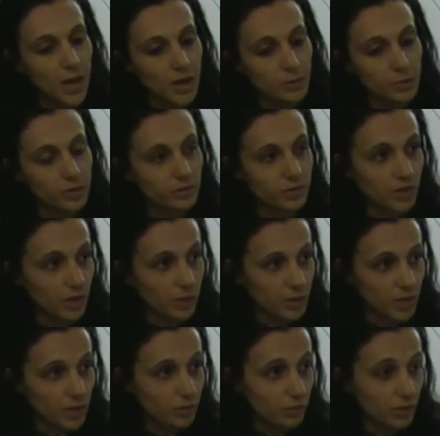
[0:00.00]
and because they're
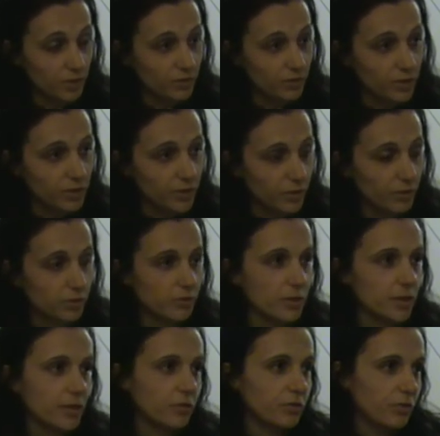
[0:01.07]
coming in trying to find
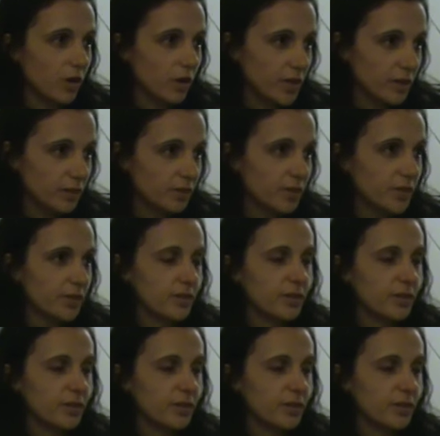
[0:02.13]
territory, they'll fight,